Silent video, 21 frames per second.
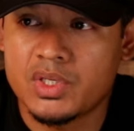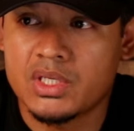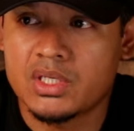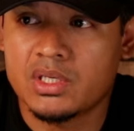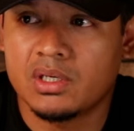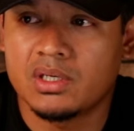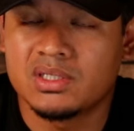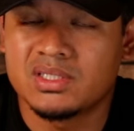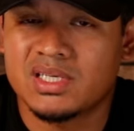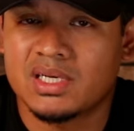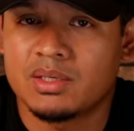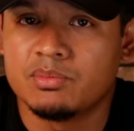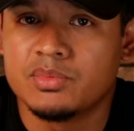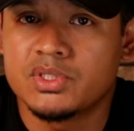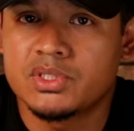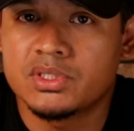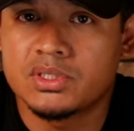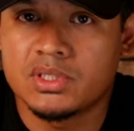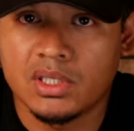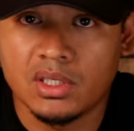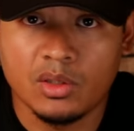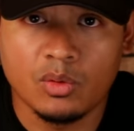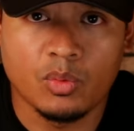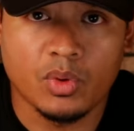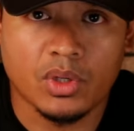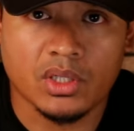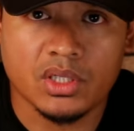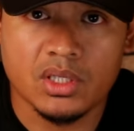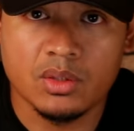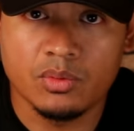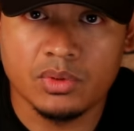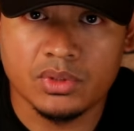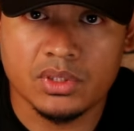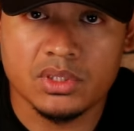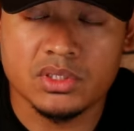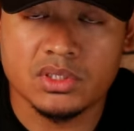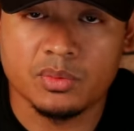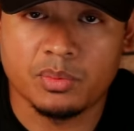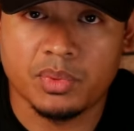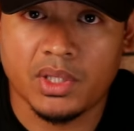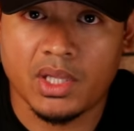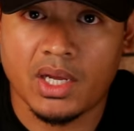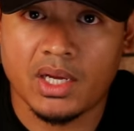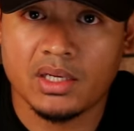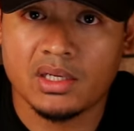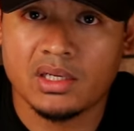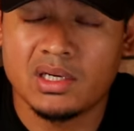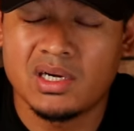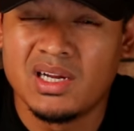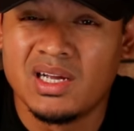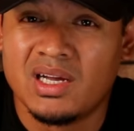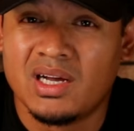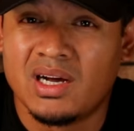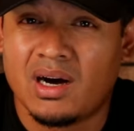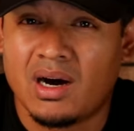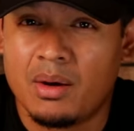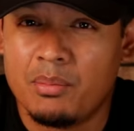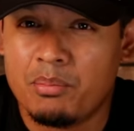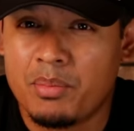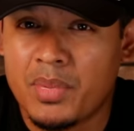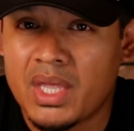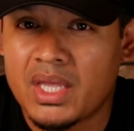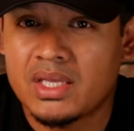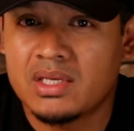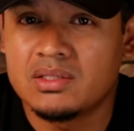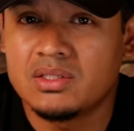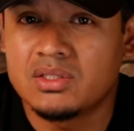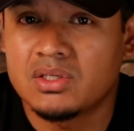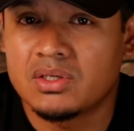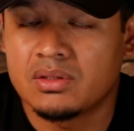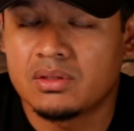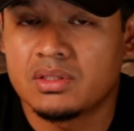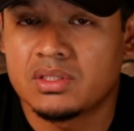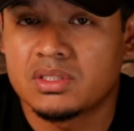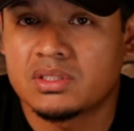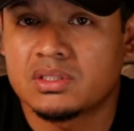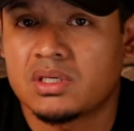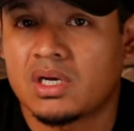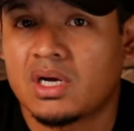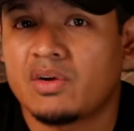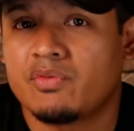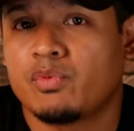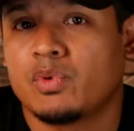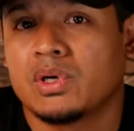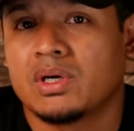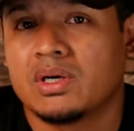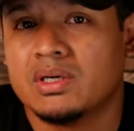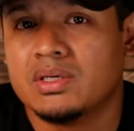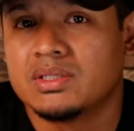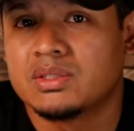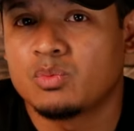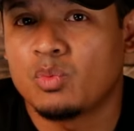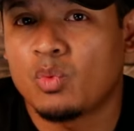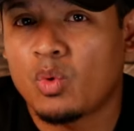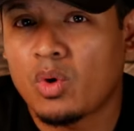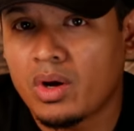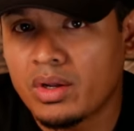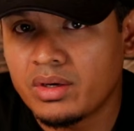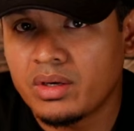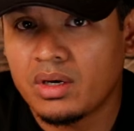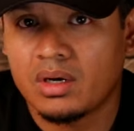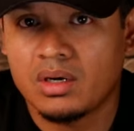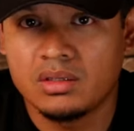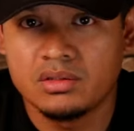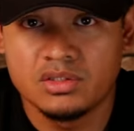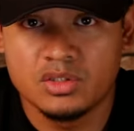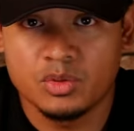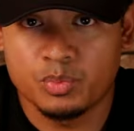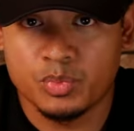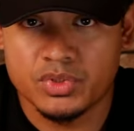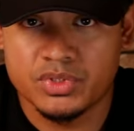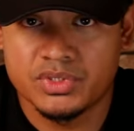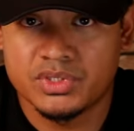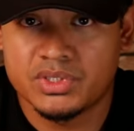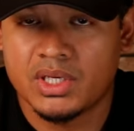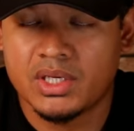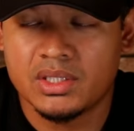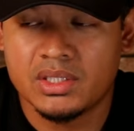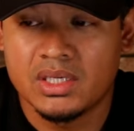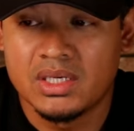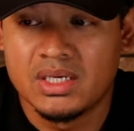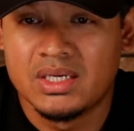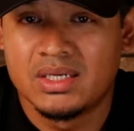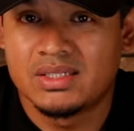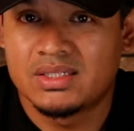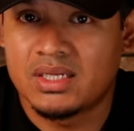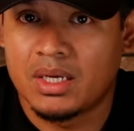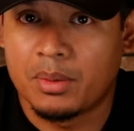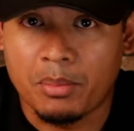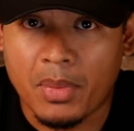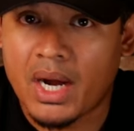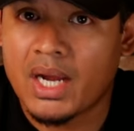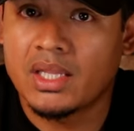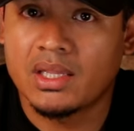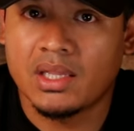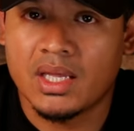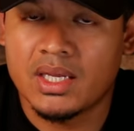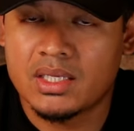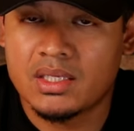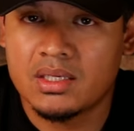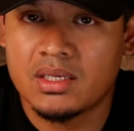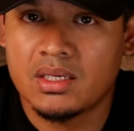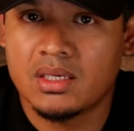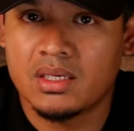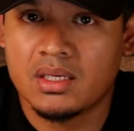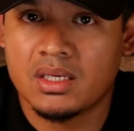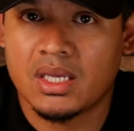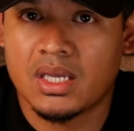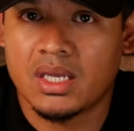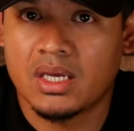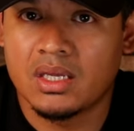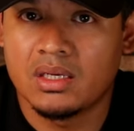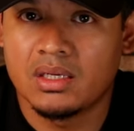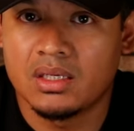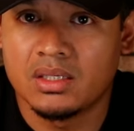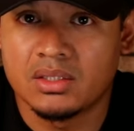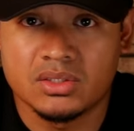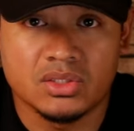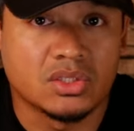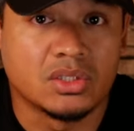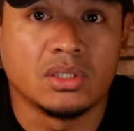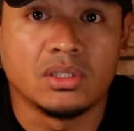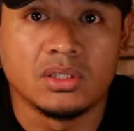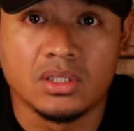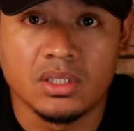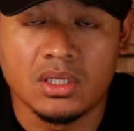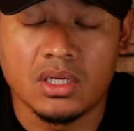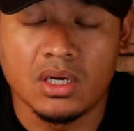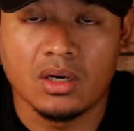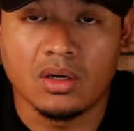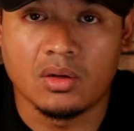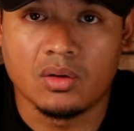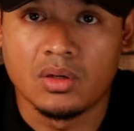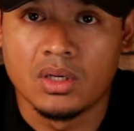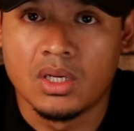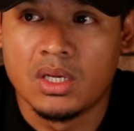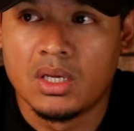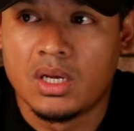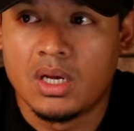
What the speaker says: because I'm still working with the supplier on making sure the software is 100% to my liking and it's good to go.